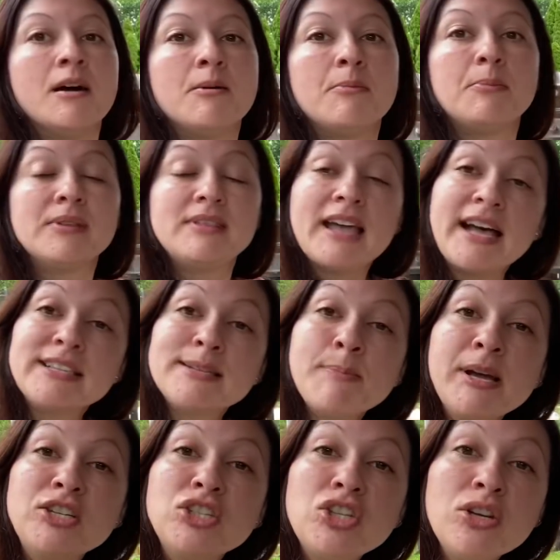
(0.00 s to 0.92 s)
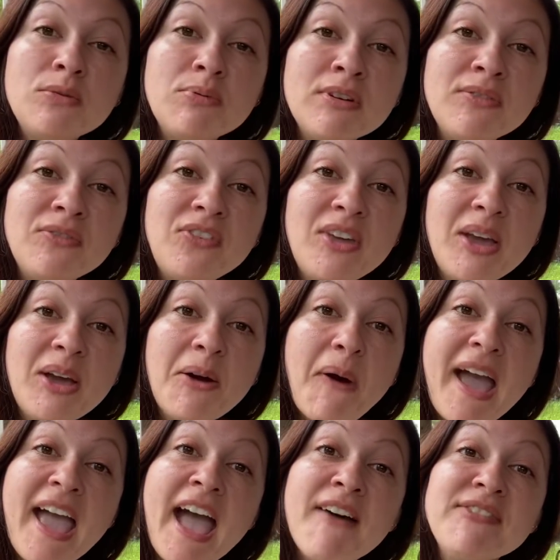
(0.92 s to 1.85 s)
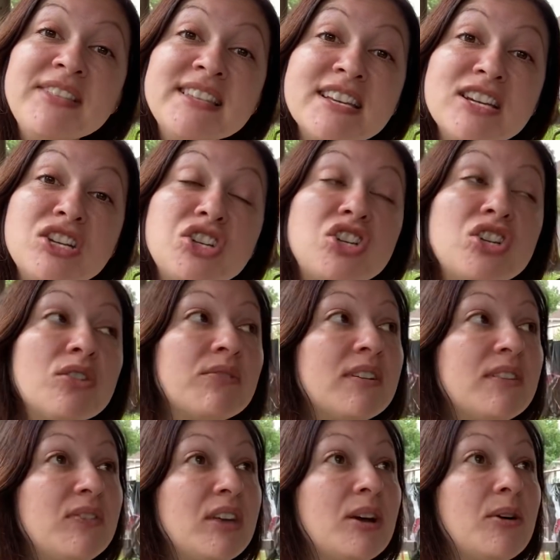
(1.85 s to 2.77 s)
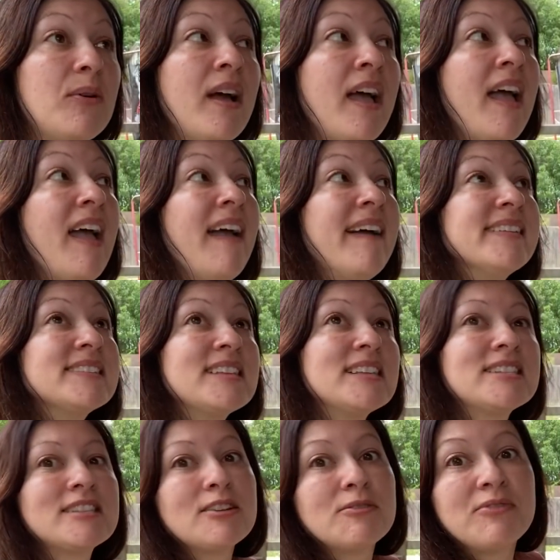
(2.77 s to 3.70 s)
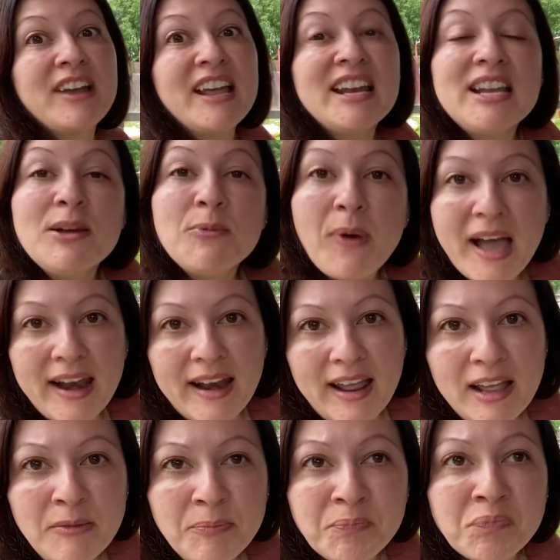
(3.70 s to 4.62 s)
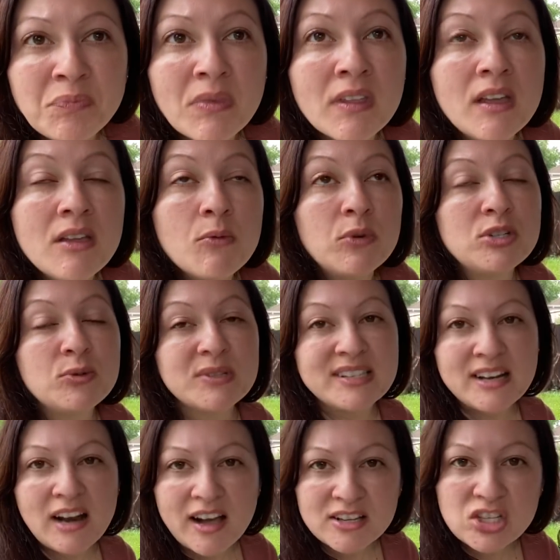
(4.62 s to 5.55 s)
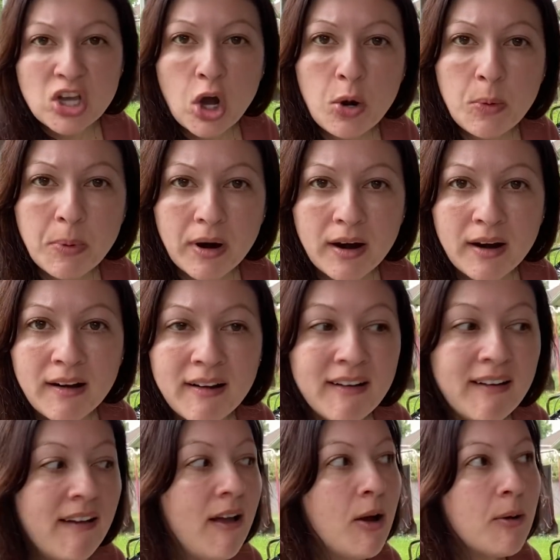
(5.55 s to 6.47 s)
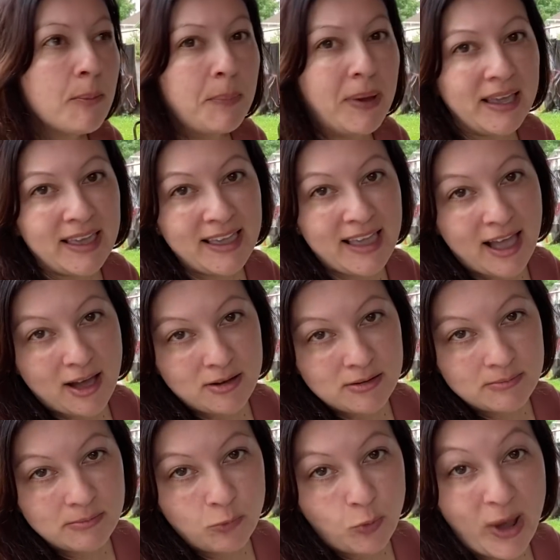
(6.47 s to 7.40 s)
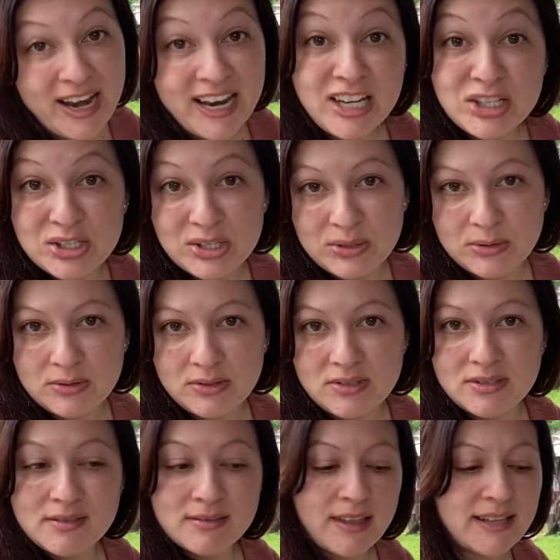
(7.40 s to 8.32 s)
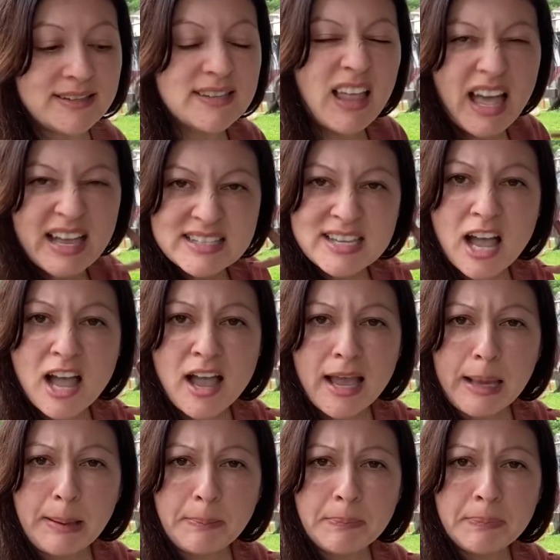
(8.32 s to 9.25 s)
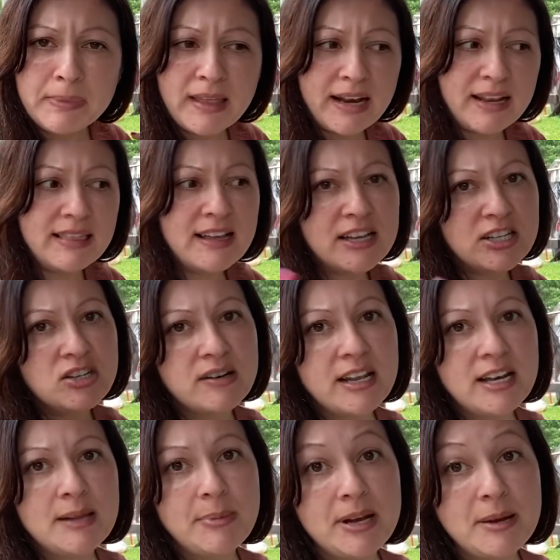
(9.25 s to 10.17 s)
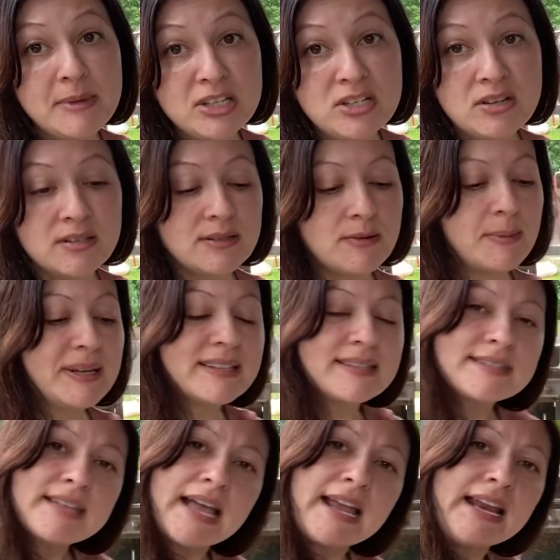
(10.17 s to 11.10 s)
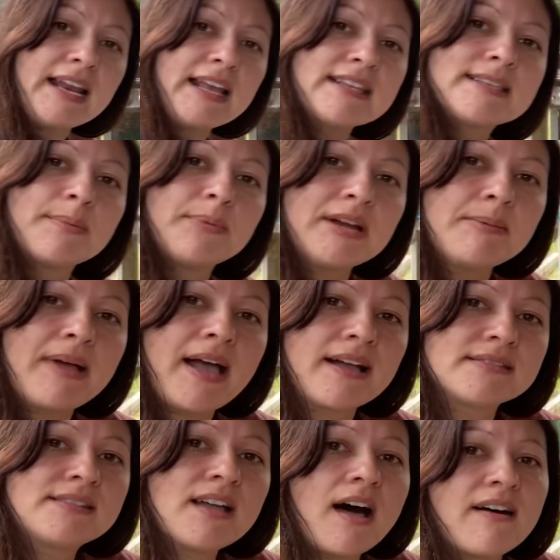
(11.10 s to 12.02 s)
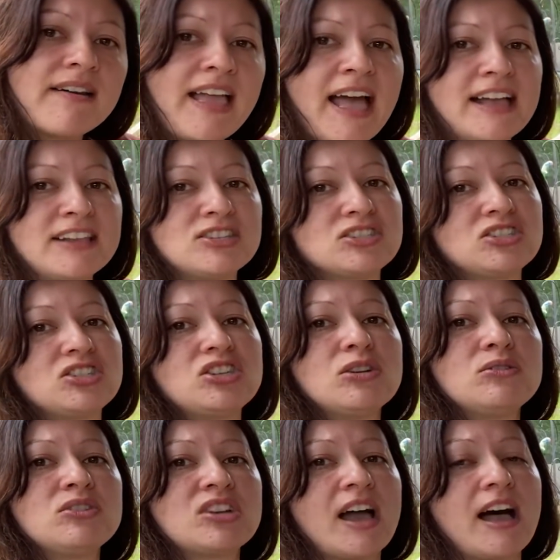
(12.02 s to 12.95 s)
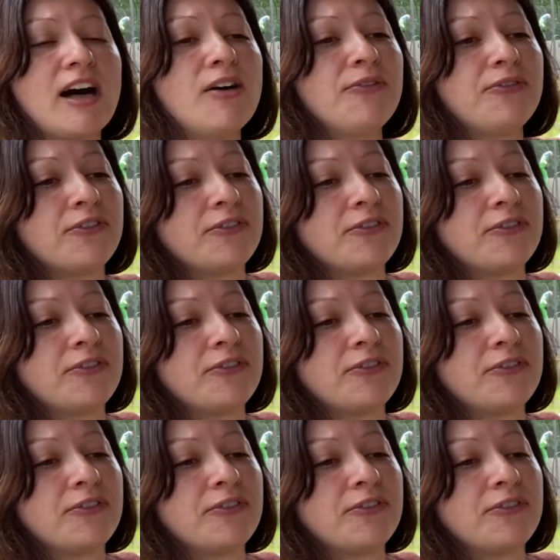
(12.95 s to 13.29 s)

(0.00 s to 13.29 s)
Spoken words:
But that's my shoe review. I haven't done a shoe review since the Randy wedding, which was in October. Picking out wedding shoes. That's the last time that I think I showed anybody my shoes. So I'm excited to bring back Dollkat's shoe shelf.